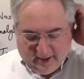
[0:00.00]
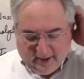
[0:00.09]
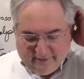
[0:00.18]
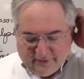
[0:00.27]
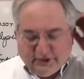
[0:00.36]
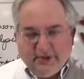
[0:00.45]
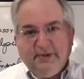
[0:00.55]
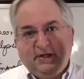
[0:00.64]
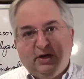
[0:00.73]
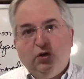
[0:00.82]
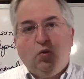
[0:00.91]
First, let me
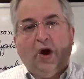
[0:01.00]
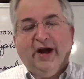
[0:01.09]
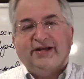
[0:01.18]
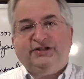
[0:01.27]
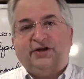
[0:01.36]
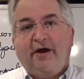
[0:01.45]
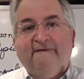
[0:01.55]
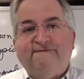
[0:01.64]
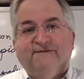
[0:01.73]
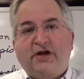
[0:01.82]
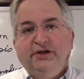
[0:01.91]
tell you why it's
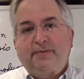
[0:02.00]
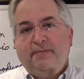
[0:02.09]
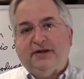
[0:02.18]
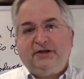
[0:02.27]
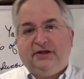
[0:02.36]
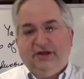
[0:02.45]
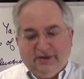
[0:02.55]
fundamentally